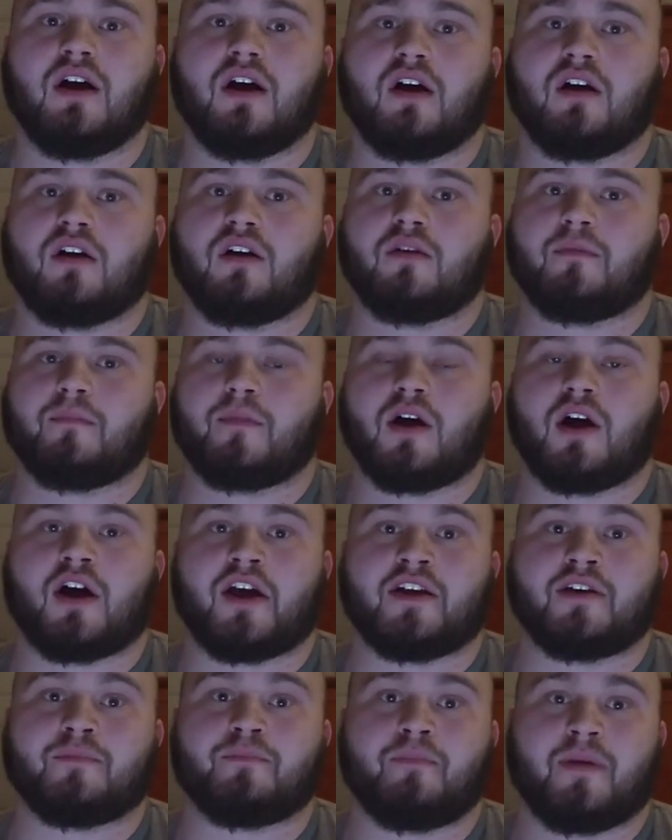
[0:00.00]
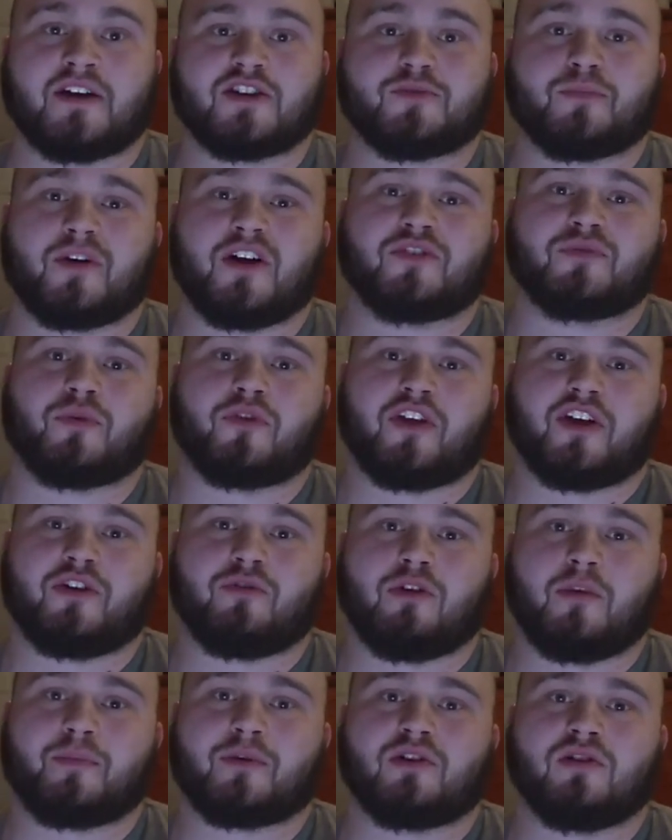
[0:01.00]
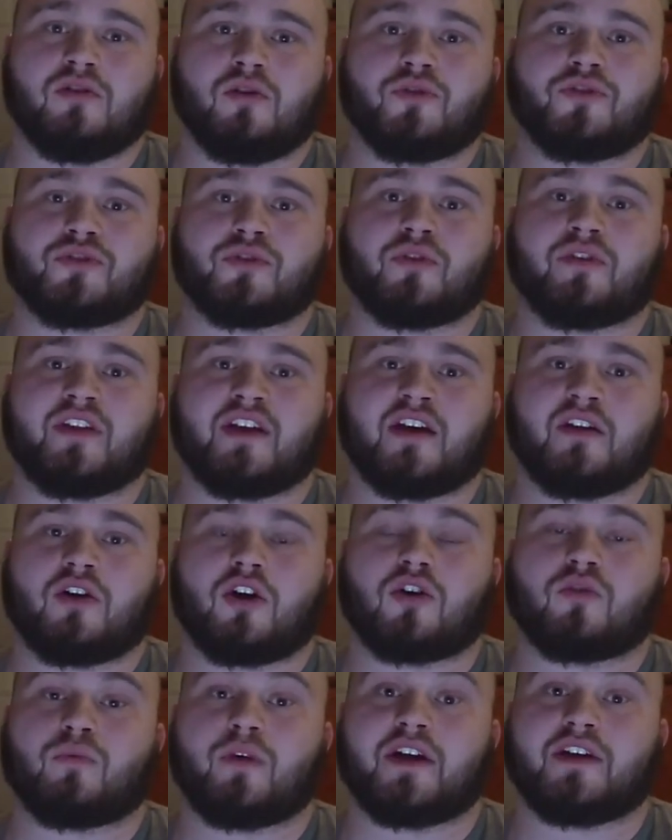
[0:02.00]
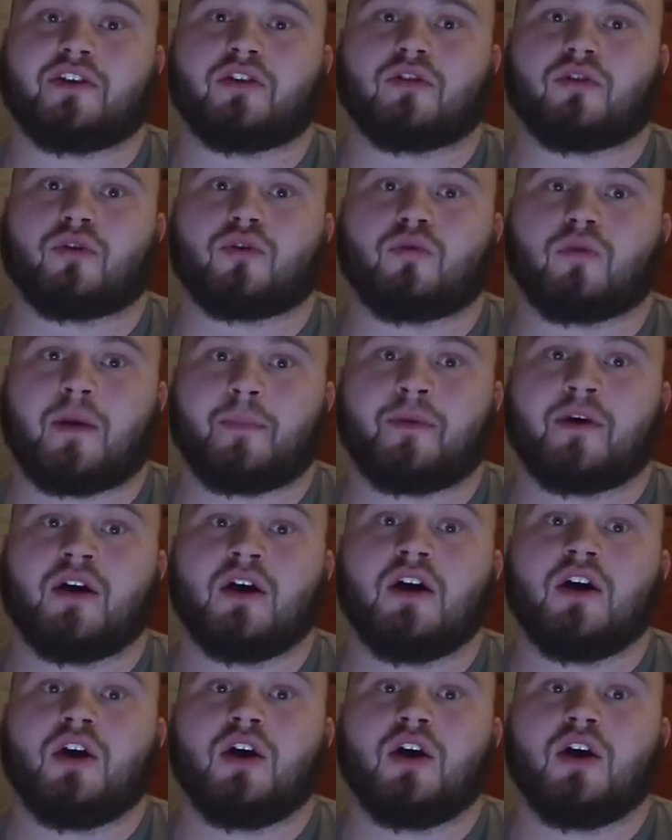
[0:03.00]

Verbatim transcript: um, a bench press with a grip closer than our regular grip.